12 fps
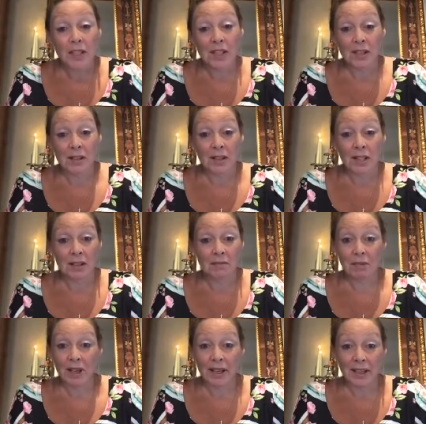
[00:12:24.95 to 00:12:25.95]
And Jesus
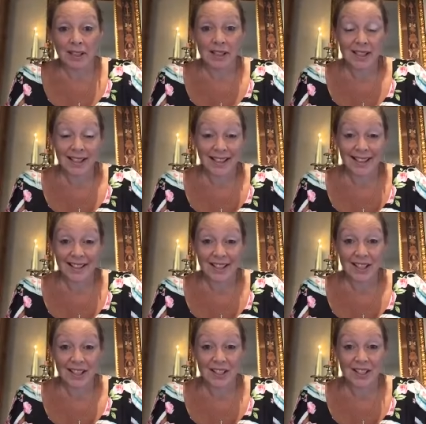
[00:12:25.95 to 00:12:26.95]
didn't really
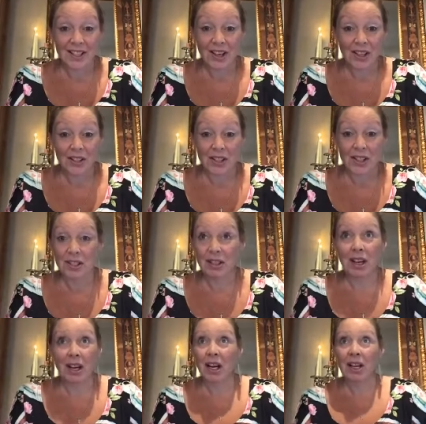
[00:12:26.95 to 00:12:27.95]
understand. He just
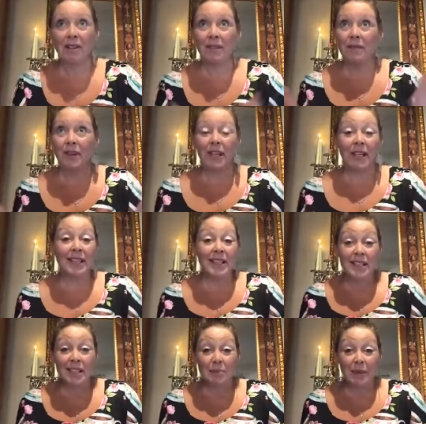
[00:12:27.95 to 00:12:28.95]
answered, i I
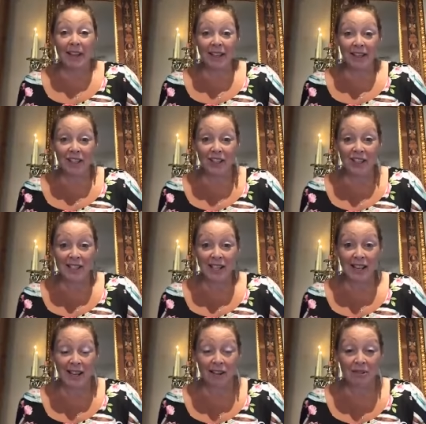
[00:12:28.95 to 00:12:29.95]
needed to be in
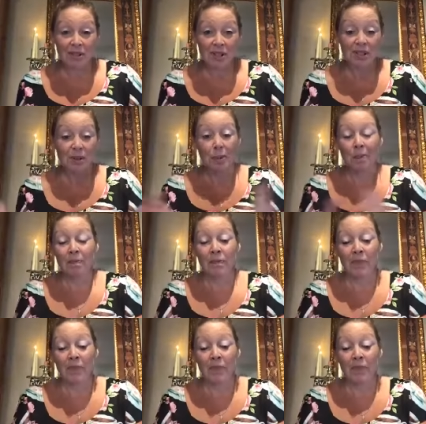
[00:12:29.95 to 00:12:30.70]
God's house.